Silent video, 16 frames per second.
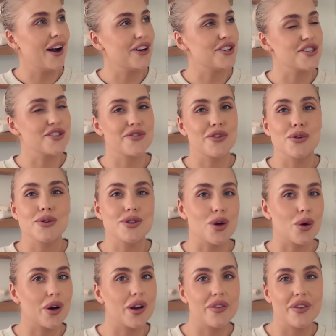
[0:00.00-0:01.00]
I just feel
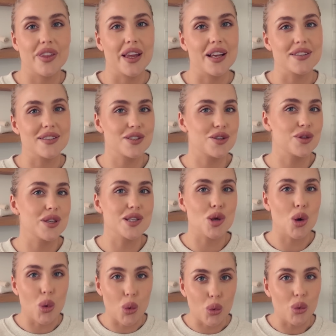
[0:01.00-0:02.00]
sorry for things. I do
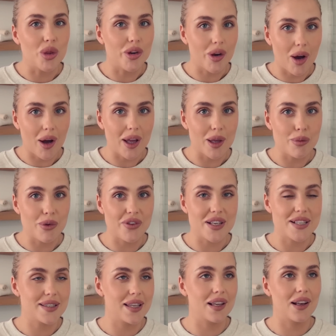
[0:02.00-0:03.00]
this all the time. If I
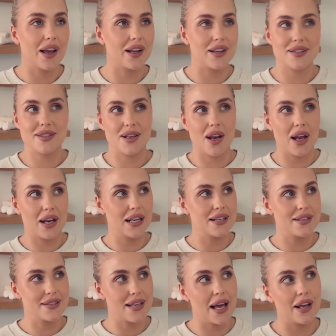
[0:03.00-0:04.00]
see like a
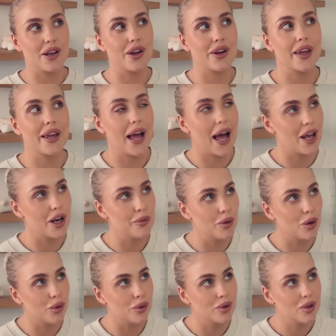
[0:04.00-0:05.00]
slightly sad looking
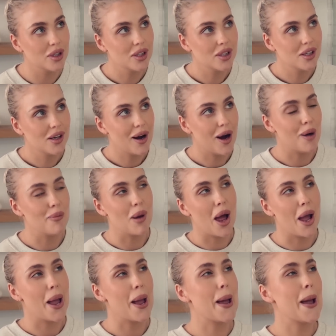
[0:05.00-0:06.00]
animal, I'm
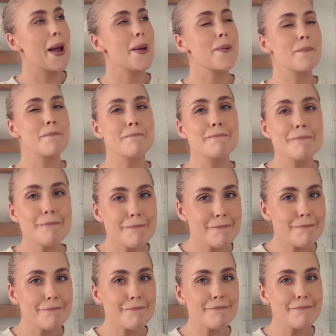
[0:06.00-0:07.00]
like,
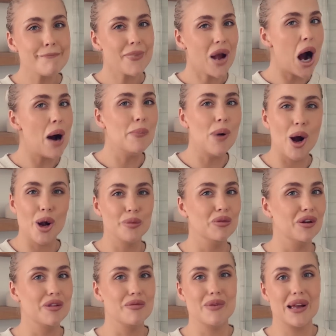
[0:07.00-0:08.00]
come
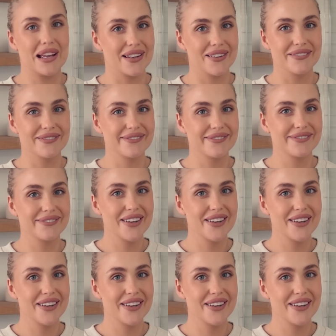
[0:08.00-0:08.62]
home with me.